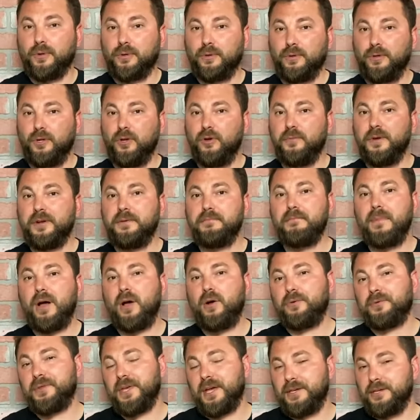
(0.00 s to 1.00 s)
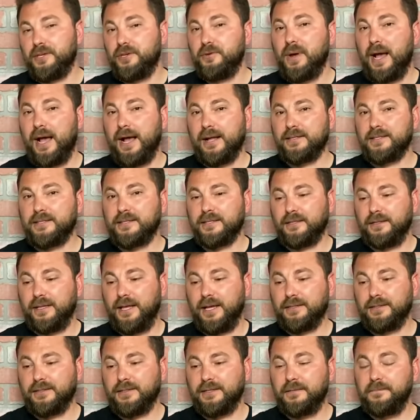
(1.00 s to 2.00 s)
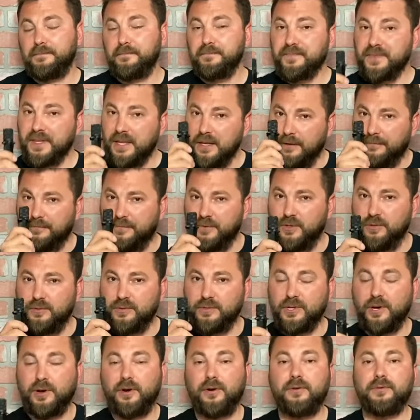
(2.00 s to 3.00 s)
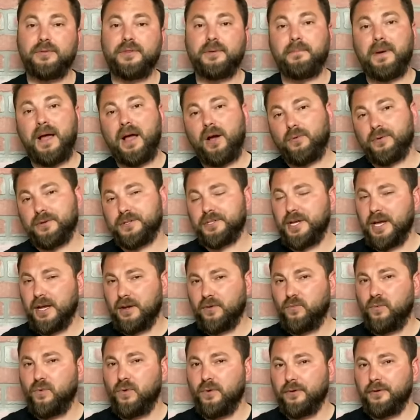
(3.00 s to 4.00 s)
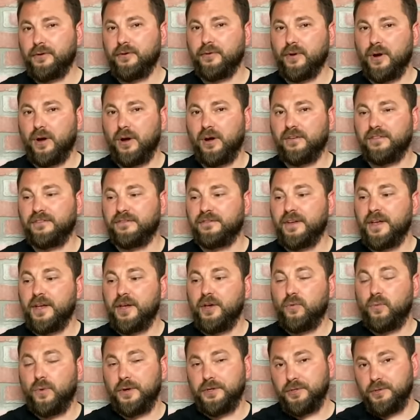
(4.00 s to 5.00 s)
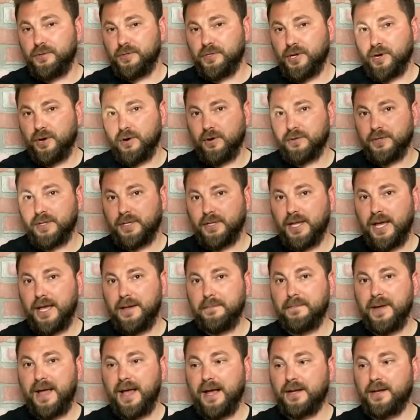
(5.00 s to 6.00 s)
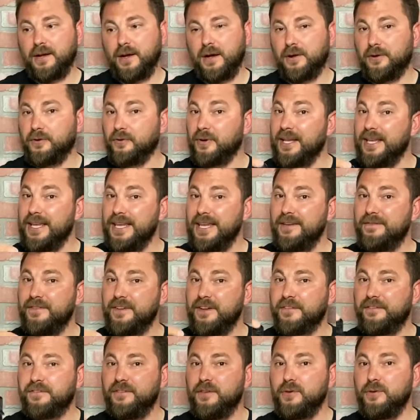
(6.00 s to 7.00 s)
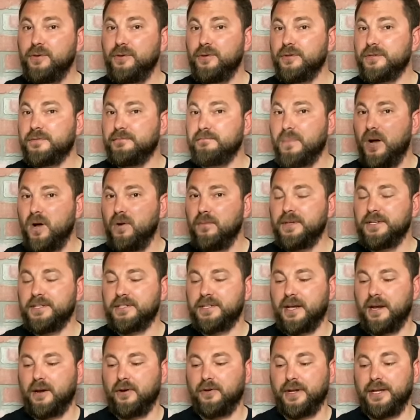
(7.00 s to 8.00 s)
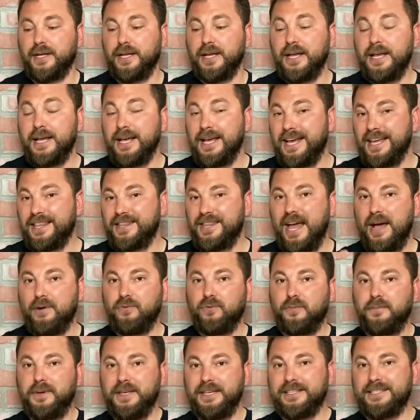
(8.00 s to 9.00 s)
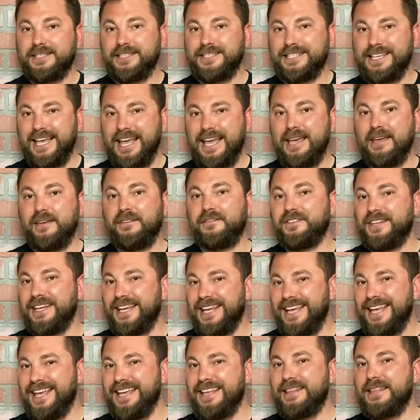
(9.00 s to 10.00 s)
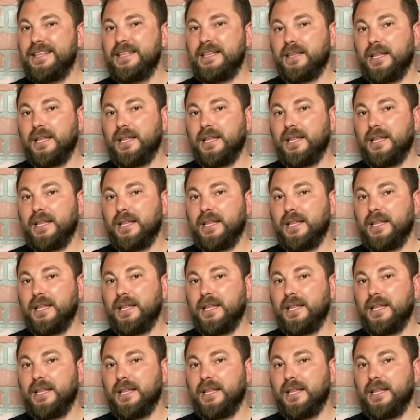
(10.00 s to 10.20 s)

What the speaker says: lumen mode that you had selected, if you turn the Powertac Warrior off, when you turn the light back on, or even if you use momentary, that will be saved in the